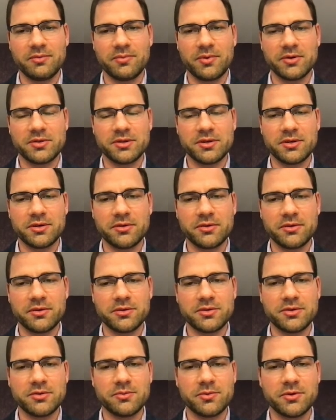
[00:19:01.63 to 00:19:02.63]
particular
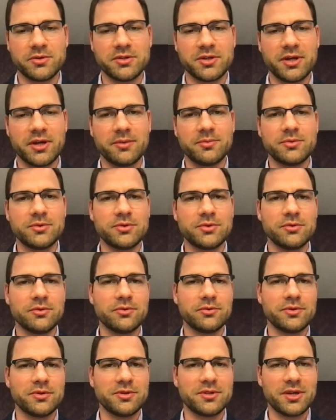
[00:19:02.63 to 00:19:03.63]
tumor type
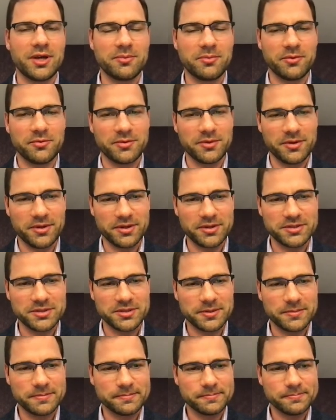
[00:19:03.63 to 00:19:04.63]
to the top of the list.